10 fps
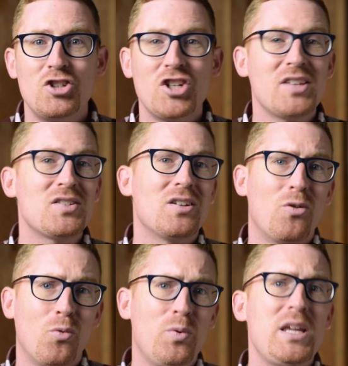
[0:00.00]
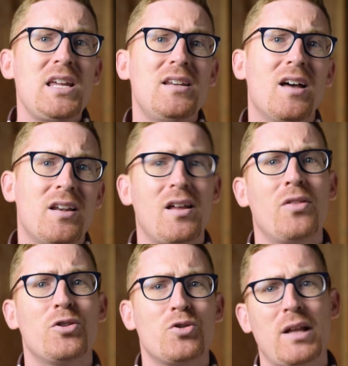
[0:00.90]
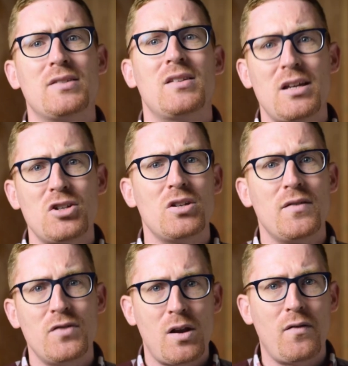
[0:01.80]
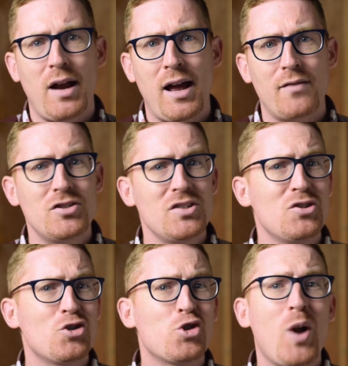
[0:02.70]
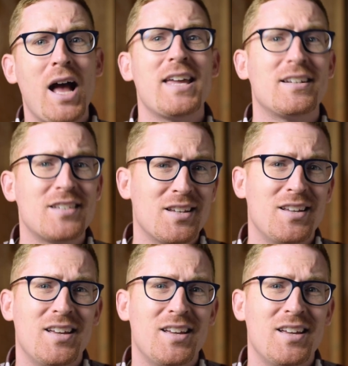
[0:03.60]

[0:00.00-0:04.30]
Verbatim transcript: Just read another translation if you never have. Just try it.